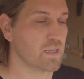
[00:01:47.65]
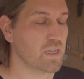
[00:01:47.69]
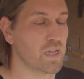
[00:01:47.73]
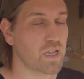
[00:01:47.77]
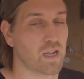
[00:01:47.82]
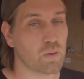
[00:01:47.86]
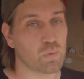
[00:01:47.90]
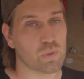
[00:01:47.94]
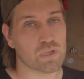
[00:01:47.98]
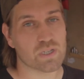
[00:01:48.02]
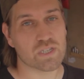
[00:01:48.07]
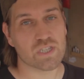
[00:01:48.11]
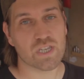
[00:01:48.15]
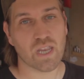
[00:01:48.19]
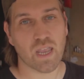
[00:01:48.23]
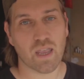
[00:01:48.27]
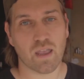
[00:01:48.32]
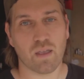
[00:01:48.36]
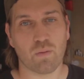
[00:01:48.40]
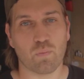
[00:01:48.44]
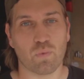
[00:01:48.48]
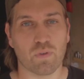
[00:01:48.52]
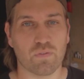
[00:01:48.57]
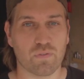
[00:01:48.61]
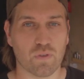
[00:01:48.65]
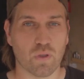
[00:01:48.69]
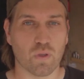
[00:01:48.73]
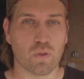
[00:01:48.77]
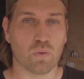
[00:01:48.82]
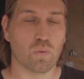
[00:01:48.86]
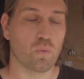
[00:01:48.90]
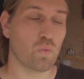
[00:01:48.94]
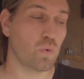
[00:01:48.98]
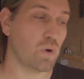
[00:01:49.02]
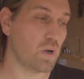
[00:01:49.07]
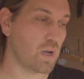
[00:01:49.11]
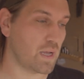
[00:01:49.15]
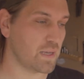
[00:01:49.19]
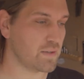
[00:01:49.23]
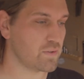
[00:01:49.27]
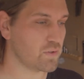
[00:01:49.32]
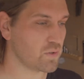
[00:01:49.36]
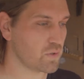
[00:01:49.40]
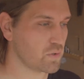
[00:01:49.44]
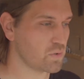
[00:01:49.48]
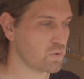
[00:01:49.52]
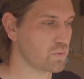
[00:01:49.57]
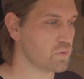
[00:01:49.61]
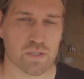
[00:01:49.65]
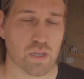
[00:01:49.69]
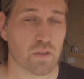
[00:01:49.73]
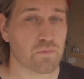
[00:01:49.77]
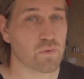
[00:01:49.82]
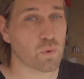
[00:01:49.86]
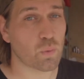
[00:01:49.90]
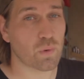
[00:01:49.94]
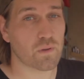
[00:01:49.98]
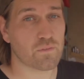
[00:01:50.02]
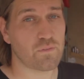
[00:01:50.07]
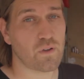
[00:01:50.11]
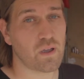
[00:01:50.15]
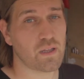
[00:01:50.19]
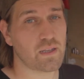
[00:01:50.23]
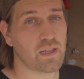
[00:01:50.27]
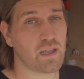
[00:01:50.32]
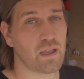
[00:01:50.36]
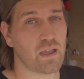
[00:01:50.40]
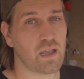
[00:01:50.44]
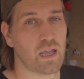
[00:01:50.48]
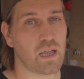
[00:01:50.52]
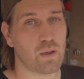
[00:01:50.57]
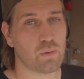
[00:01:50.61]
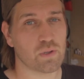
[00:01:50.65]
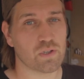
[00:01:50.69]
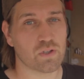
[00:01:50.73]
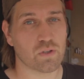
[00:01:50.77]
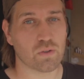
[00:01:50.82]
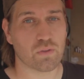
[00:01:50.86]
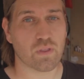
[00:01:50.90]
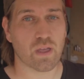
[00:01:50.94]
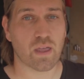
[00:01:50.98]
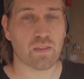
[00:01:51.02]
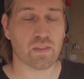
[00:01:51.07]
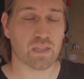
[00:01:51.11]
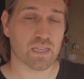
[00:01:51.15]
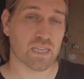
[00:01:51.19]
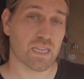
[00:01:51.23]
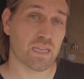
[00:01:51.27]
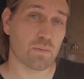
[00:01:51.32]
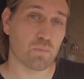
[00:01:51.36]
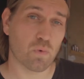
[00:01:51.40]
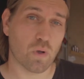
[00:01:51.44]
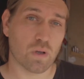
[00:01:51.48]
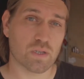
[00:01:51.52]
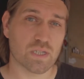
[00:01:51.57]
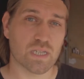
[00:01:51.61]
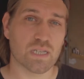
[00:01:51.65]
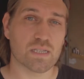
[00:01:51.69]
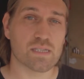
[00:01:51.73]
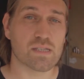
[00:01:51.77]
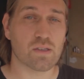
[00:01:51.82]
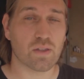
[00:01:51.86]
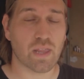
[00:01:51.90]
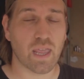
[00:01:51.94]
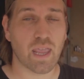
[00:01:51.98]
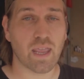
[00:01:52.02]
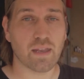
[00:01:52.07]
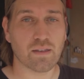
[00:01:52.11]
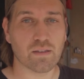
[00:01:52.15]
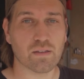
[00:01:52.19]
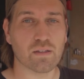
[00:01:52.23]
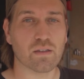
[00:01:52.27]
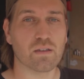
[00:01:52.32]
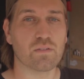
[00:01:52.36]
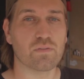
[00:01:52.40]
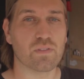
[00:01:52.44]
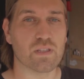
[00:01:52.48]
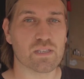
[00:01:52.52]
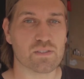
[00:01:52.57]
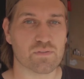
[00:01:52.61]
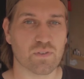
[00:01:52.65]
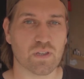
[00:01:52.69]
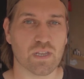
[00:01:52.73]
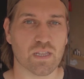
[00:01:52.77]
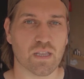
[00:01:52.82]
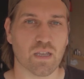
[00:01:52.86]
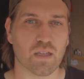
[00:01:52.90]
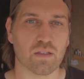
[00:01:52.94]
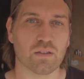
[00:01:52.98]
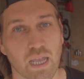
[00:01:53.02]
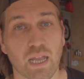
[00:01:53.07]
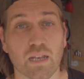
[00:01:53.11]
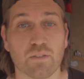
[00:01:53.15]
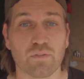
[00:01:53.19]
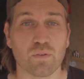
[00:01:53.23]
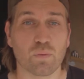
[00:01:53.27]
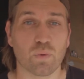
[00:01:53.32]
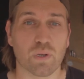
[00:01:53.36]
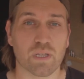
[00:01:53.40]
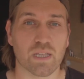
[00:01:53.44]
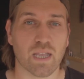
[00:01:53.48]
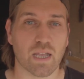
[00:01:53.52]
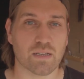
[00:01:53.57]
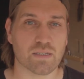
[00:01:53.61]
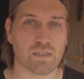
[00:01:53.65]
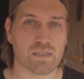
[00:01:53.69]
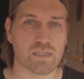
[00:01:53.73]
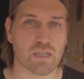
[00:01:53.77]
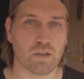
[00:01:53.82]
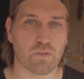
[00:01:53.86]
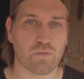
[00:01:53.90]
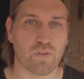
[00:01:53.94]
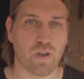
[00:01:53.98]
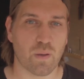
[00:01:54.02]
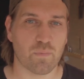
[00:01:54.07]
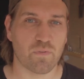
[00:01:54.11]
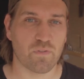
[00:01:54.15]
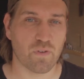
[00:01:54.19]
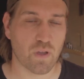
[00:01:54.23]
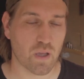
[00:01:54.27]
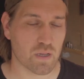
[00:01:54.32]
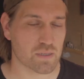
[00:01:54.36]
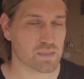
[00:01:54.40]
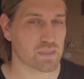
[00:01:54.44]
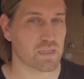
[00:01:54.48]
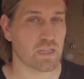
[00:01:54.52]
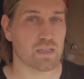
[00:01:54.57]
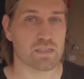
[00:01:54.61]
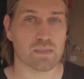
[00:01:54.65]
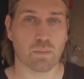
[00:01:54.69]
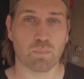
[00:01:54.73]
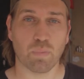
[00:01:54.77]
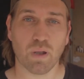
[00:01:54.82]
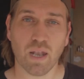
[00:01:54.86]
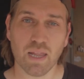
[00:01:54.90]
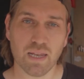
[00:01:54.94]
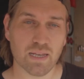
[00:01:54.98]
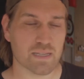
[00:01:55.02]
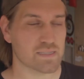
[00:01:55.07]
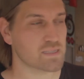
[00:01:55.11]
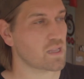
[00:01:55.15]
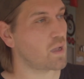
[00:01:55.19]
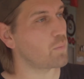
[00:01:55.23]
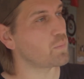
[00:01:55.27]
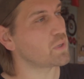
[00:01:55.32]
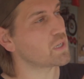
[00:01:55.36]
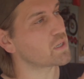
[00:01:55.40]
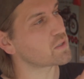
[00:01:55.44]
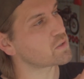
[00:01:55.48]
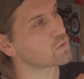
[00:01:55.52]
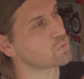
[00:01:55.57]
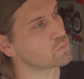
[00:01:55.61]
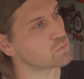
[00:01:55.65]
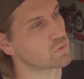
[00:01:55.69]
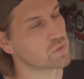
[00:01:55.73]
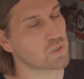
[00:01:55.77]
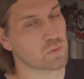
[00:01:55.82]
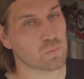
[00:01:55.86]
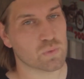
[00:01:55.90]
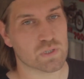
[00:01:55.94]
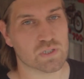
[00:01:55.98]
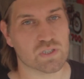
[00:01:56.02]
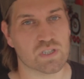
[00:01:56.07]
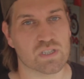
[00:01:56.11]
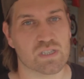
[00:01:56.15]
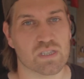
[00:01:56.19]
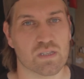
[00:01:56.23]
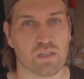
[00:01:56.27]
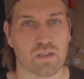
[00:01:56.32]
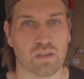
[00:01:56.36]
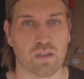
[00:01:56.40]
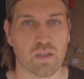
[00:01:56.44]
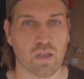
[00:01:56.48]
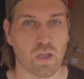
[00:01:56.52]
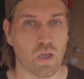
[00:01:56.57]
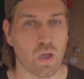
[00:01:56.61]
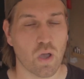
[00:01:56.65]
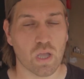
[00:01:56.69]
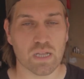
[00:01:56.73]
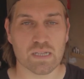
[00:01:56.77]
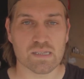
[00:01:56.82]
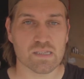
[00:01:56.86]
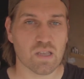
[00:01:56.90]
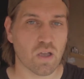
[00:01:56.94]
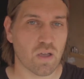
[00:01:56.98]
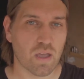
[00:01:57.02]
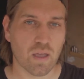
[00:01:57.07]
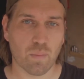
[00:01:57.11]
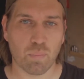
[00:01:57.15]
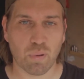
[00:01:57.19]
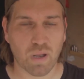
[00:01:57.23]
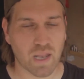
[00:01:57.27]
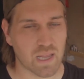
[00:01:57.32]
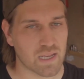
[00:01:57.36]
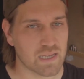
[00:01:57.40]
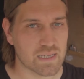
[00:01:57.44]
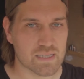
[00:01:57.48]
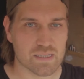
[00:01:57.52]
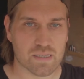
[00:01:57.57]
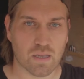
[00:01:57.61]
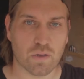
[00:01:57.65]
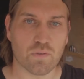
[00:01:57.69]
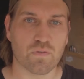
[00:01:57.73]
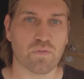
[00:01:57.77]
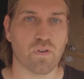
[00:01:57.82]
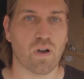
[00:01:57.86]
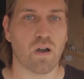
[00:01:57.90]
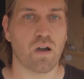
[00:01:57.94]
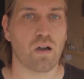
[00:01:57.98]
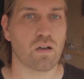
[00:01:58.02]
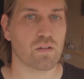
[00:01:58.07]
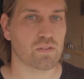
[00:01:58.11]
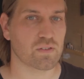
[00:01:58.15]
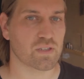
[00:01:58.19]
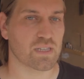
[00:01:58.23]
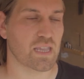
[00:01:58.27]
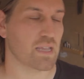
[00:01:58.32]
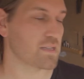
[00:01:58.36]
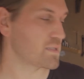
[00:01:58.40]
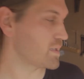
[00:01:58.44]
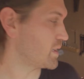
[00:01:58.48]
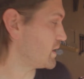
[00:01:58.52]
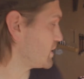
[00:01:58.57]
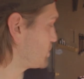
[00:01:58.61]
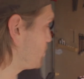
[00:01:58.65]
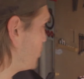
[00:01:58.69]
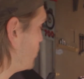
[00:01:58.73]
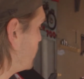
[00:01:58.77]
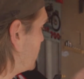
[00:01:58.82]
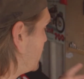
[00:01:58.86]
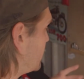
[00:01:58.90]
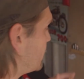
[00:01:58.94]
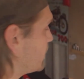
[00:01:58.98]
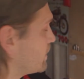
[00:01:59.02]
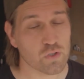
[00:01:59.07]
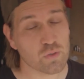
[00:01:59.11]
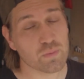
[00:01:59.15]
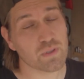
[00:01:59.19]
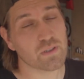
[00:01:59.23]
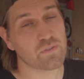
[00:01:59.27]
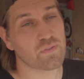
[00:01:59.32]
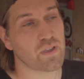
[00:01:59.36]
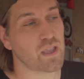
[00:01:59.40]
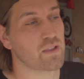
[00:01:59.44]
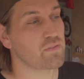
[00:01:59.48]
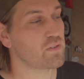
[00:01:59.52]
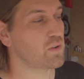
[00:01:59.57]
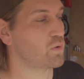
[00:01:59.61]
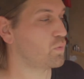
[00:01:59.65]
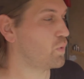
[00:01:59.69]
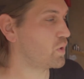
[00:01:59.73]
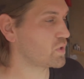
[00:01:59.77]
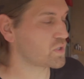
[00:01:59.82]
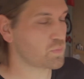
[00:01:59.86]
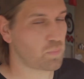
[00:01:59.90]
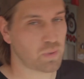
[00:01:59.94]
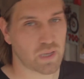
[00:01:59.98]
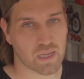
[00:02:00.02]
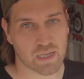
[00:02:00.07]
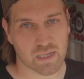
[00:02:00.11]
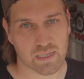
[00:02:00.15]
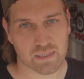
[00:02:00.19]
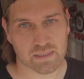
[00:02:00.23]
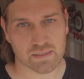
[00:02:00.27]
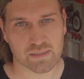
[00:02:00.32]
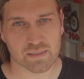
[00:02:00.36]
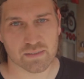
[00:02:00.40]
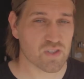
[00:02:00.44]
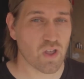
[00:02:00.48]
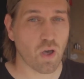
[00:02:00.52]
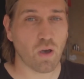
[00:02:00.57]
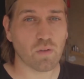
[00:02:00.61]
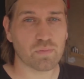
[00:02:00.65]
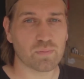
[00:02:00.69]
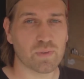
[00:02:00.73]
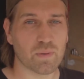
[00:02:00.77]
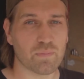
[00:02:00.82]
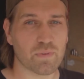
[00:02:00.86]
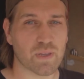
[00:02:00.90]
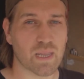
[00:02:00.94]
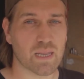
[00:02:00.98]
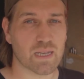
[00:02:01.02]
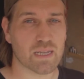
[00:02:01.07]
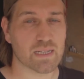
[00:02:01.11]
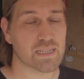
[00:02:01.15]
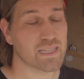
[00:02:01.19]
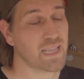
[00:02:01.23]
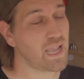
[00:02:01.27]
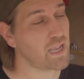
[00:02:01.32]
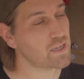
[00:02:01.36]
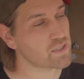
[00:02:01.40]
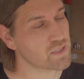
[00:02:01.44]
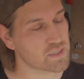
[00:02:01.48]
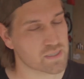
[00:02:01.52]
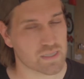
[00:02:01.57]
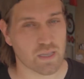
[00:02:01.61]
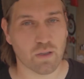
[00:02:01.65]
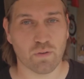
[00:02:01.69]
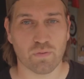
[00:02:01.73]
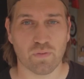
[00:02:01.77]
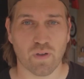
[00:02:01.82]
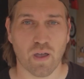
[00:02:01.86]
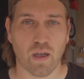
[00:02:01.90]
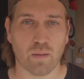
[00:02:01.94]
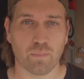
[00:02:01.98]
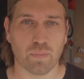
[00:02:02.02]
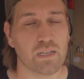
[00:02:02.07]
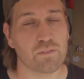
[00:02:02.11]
And I want to share with you what I do. So if you want to find out how I do that, then keep watching till the end of this video. And if you want to catch yourself up first, there's a playlist up in the corner, which is the entire playlist so far to get to this point. Do me a favor, watch the playlist, start from the beginning, catch yourself up.